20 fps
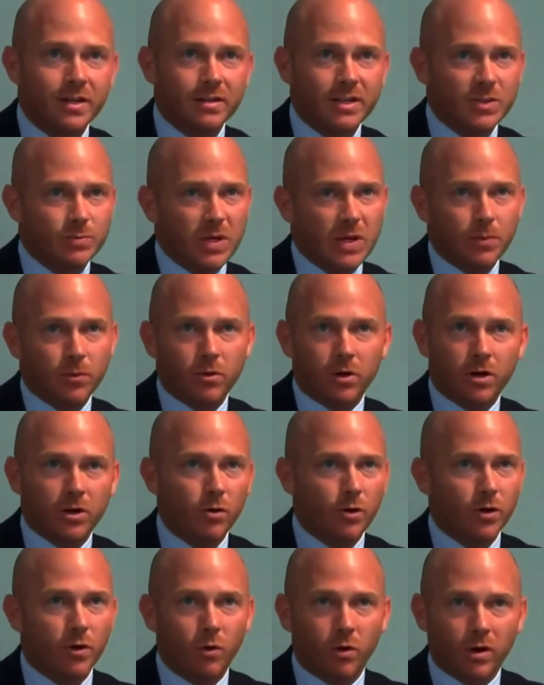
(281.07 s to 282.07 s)
These people aren't
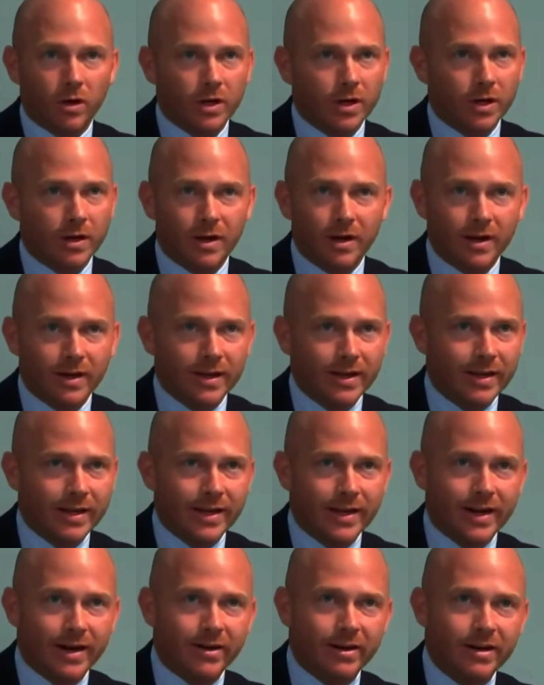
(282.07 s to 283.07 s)
going to work
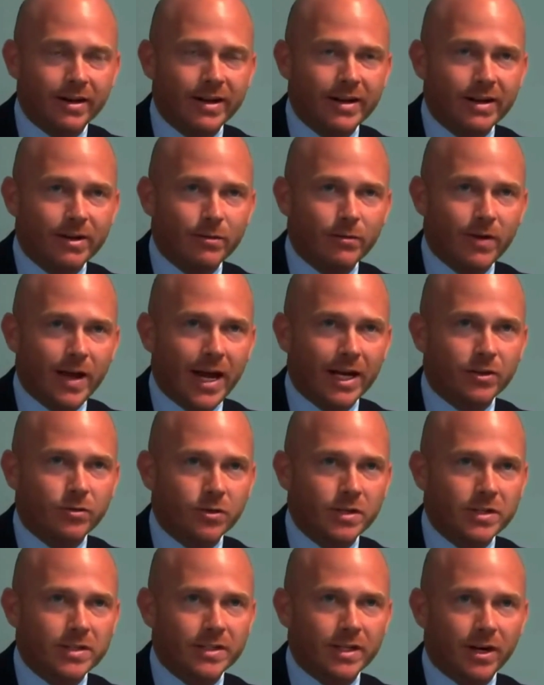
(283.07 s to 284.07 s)
in our
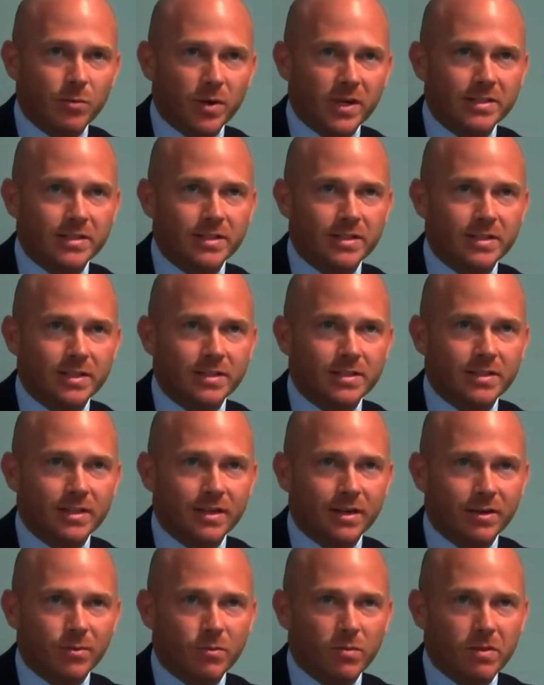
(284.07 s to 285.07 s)
factories and our businesses.
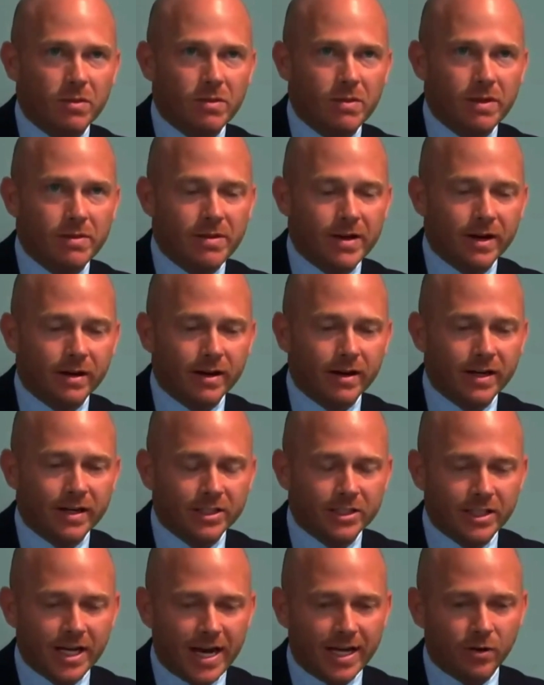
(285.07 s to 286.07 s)
They're in a
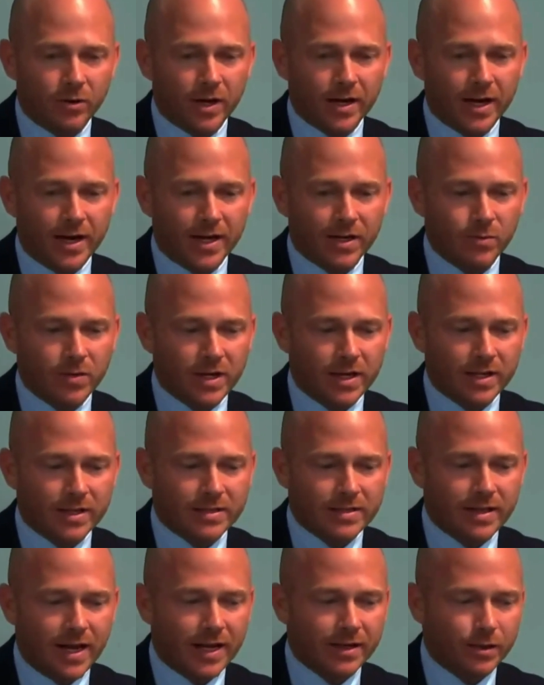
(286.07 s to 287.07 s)
shadow economy, and
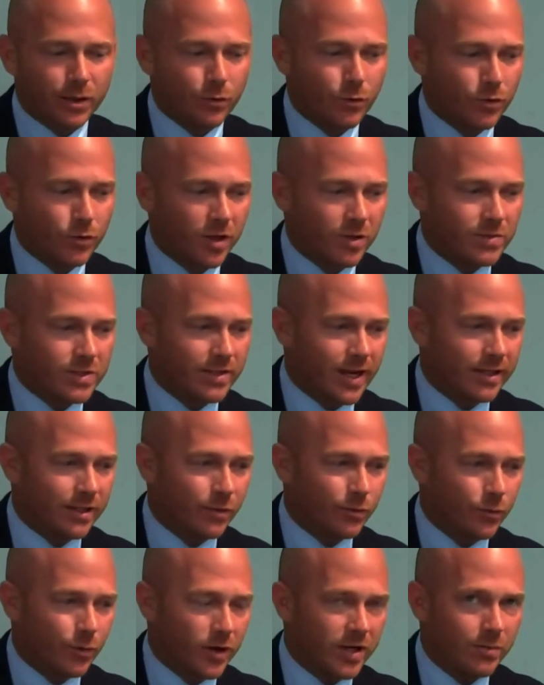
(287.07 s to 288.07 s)
it's not good for them. It's not
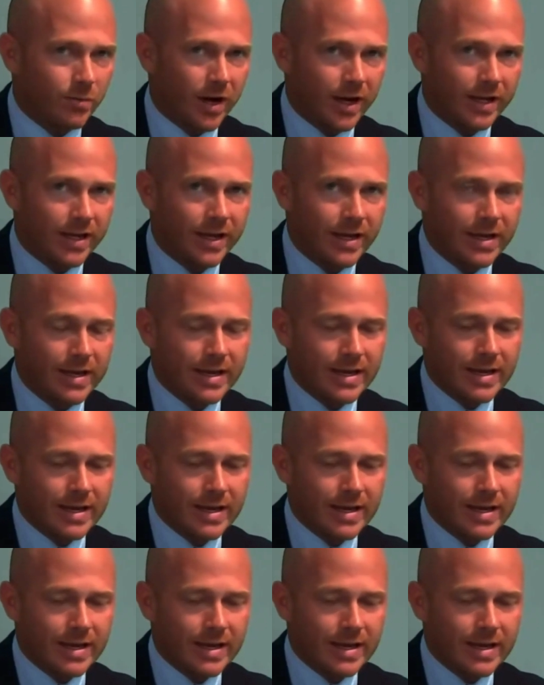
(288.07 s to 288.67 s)
good for anybody.